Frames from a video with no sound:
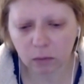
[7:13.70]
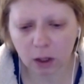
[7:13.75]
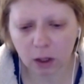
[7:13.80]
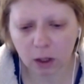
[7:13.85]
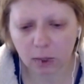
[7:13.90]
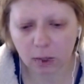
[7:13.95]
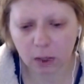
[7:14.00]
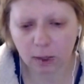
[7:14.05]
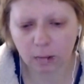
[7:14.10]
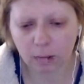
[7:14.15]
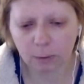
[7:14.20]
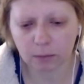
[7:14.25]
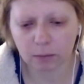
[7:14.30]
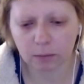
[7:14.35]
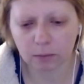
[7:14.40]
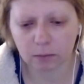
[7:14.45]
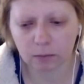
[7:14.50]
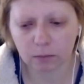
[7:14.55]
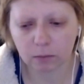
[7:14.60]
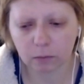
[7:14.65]

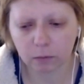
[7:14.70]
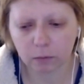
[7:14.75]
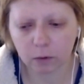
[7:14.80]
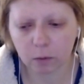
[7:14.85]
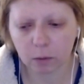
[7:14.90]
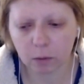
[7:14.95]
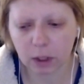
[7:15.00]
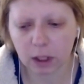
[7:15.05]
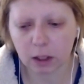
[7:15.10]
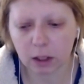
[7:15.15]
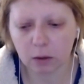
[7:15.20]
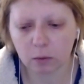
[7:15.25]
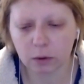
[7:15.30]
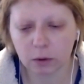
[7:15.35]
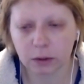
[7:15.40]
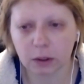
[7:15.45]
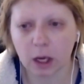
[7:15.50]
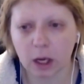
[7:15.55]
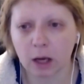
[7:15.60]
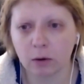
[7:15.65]
For me, it
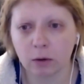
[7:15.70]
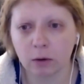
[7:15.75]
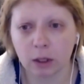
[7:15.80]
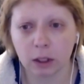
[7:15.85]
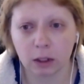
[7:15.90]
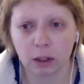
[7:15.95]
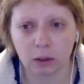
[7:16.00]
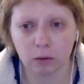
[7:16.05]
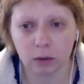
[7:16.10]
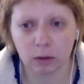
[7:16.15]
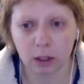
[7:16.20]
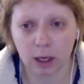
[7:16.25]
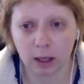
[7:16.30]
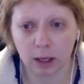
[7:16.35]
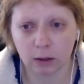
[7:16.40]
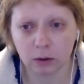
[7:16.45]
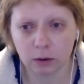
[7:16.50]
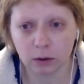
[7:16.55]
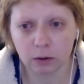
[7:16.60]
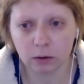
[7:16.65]
was, I already knew the
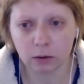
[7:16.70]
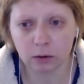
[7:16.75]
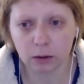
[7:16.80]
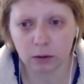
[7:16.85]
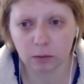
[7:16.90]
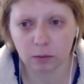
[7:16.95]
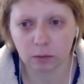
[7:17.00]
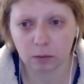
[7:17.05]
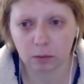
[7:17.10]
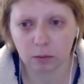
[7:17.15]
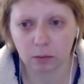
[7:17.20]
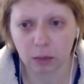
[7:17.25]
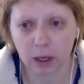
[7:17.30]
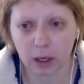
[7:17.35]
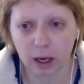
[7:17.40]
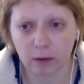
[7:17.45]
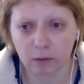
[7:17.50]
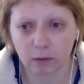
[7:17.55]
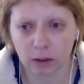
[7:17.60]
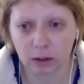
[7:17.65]
answers by
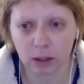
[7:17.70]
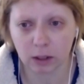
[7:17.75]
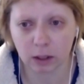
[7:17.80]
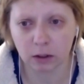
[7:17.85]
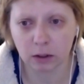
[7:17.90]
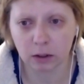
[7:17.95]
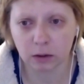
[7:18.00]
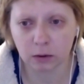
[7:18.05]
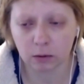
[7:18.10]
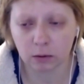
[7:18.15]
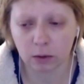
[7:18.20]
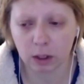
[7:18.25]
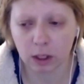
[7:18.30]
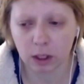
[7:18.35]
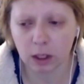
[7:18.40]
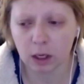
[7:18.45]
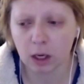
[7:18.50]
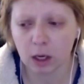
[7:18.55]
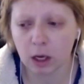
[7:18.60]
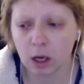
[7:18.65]
having done this
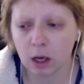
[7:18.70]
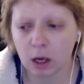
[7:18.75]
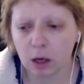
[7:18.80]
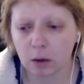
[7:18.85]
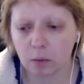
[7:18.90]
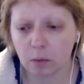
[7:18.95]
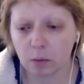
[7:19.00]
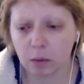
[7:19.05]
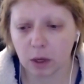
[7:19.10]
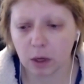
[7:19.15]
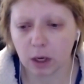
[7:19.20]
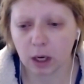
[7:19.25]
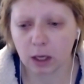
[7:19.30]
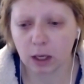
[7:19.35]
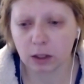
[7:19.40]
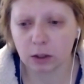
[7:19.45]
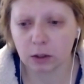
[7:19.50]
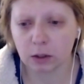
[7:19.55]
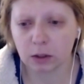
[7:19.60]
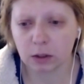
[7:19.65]
already, but I
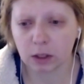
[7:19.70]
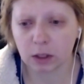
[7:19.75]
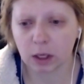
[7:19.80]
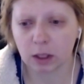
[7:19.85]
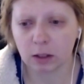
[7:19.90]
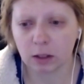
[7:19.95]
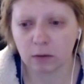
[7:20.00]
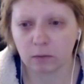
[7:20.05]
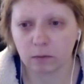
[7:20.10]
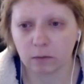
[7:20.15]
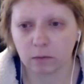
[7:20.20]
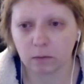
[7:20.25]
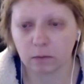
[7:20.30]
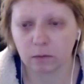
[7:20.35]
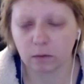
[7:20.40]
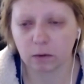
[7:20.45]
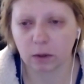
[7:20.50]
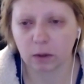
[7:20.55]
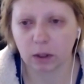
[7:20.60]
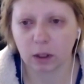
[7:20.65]
just kind of,
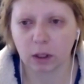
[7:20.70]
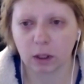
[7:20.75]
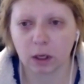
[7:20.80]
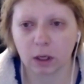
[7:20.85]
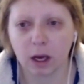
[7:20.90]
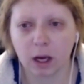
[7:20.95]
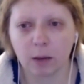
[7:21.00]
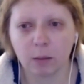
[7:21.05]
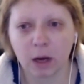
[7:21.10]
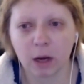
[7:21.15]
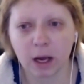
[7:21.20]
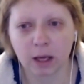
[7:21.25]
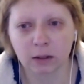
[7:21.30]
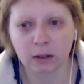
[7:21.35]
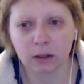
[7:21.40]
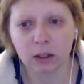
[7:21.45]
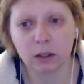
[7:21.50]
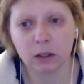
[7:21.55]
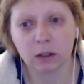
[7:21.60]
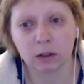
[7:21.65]
by
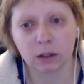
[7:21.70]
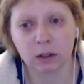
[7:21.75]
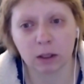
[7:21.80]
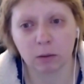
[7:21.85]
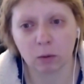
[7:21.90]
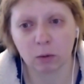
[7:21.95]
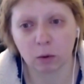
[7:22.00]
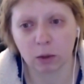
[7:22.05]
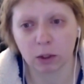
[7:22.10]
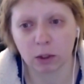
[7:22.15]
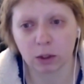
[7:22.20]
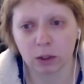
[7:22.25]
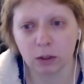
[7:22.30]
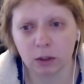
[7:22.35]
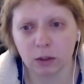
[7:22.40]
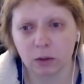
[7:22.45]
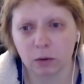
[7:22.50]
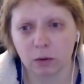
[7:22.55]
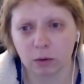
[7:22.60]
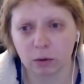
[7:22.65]
asking the same
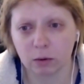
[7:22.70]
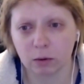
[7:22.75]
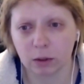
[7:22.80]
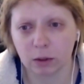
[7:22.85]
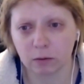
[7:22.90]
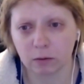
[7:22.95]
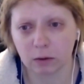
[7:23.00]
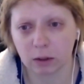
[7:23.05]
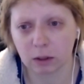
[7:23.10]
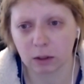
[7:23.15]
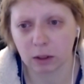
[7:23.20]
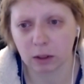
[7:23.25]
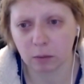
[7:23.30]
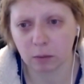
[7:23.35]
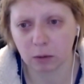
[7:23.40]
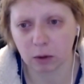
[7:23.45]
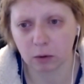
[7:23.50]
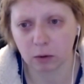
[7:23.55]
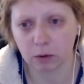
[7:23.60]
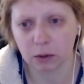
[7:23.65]
questions through different
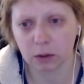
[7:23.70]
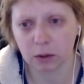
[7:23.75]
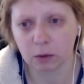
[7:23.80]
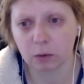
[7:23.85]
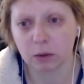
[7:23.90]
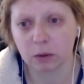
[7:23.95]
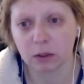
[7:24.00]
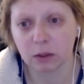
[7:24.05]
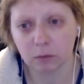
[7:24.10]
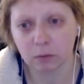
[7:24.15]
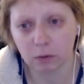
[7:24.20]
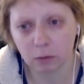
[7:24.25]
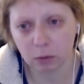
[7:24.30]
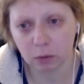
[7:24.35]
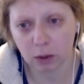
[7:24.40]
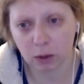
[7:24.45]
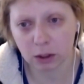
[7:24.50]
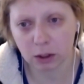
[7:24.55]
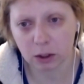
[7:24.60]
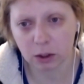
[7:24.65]
hypnosis with different
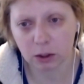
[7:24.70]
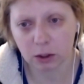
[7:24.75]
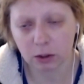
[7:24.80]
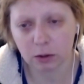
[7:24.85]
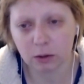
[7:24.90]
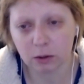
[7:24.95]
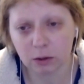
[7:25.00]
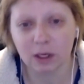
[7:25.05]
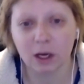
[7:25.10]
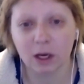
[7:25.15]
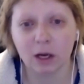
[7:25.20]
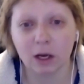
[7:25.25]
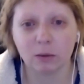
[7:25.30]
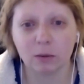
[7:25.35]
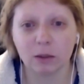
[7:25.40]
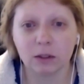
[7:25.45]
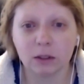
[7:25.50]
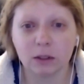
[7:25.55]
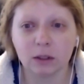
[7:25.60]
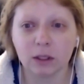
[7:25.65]
practitioners,
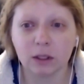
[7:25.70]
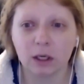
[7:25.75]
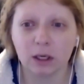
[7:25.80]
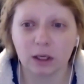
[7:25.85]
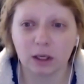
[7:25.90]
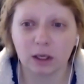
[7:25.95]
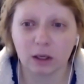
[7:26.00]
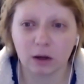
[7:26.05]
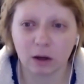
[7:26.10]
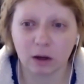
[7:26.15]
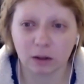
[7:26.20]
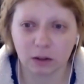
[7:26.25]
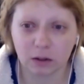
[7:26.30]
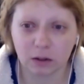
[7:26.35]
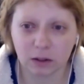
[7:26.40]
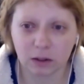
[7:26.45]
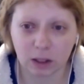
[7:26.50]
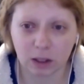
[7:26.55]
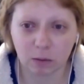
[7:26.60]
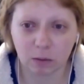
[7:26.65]
basically got the
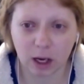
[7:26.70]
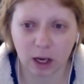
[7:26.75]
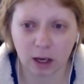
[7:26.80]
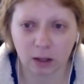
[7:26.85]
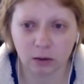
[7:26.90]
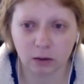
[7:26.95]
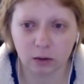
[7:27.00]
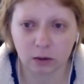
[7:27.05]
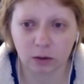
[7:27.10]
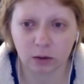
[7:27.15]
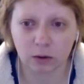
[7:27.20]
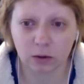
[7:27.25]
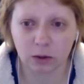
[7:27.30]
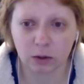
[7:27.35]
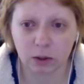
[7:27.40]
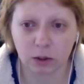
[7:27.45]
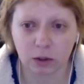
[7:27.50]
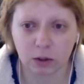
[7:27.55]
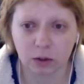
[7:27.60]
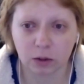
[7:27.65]
same answers
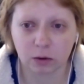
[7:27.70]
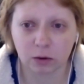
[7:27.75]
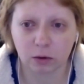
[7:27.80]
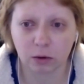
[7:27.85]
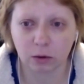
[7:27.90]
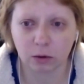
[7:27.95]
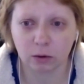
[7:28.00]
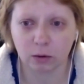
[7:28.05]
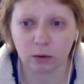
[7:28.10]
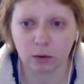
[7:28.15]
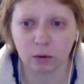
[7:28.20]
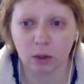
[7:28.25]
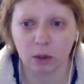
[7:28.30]
just through